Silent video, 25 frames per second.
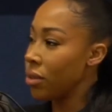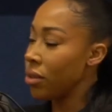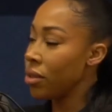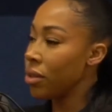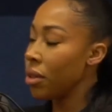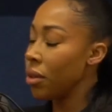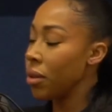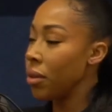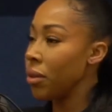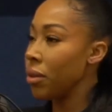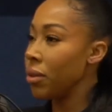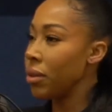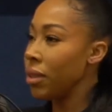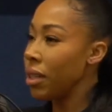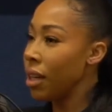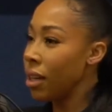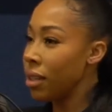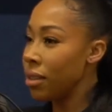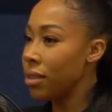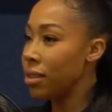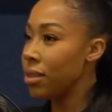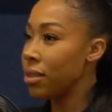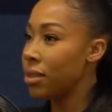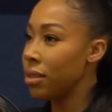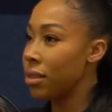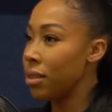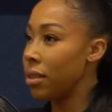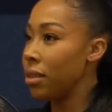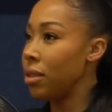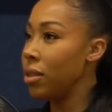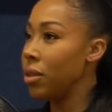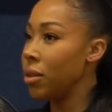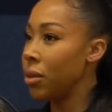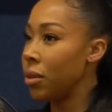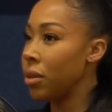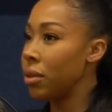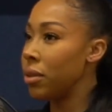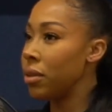So yes,
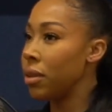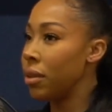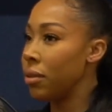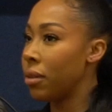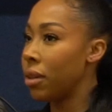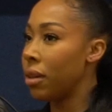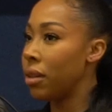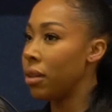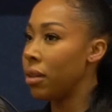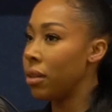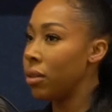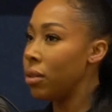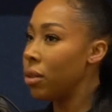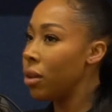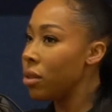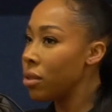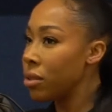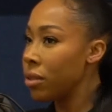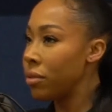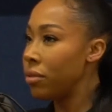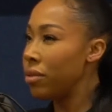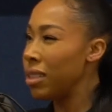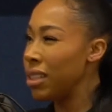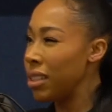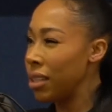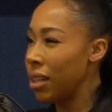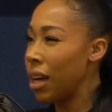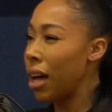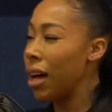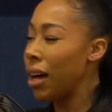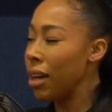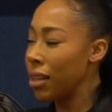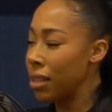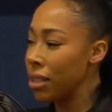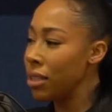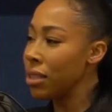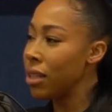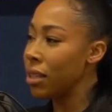there are lots of really highly